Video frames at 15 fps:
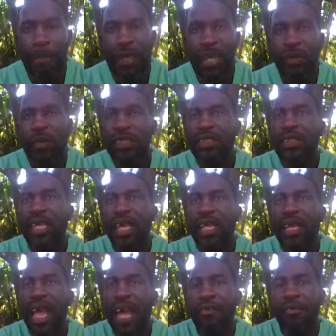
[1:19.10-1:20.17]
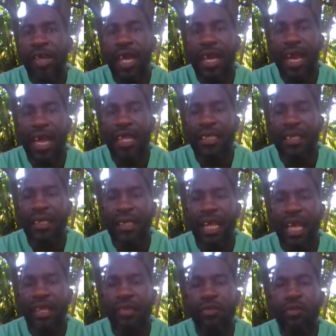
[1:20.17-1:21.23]
It was then I realized that
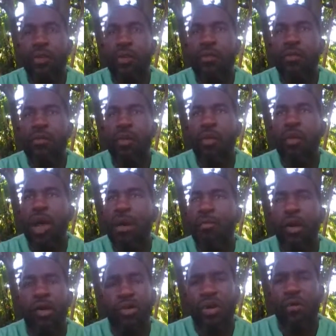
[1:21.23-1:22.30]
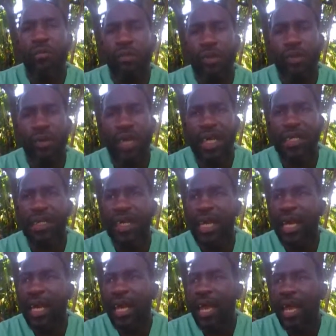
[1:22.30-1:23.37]
I knew more about computers,
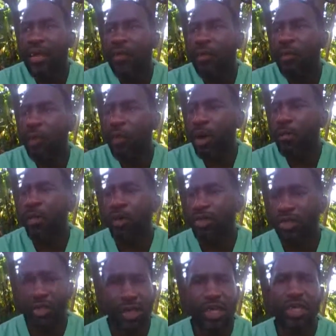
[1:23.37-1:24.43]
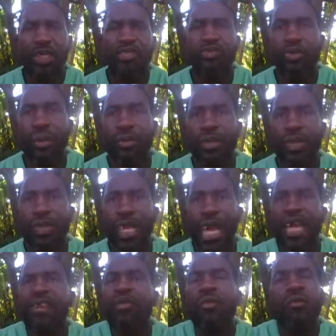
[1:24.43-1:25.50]
I knew more about studying the scriptures,
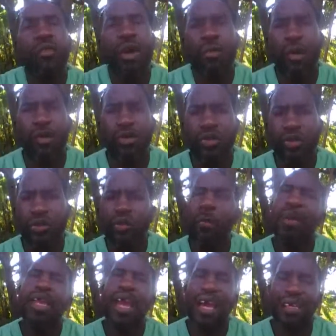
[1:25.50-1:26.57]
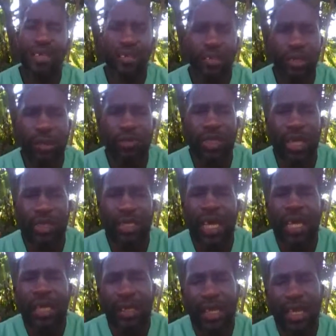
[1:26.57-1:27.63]
I knew more about so many other subjects
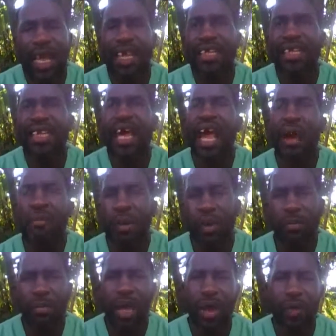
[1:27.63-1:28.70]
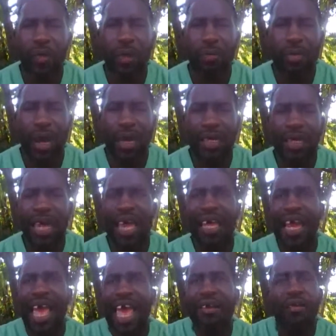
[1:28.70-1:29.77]
than I did about my own body,
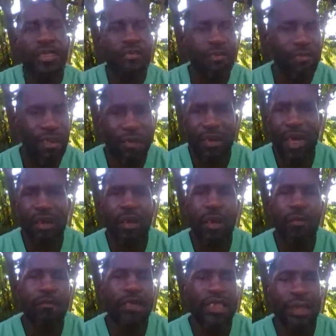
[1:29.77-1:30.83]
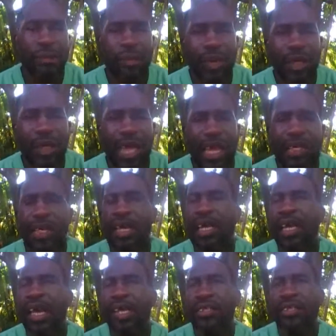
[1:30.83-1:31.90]
and I was very uncomfortable with that.
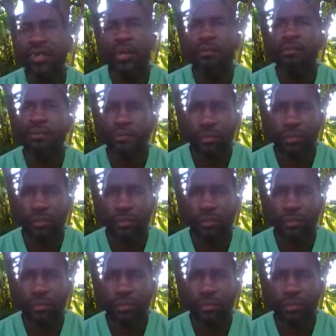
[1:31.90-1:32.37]
And so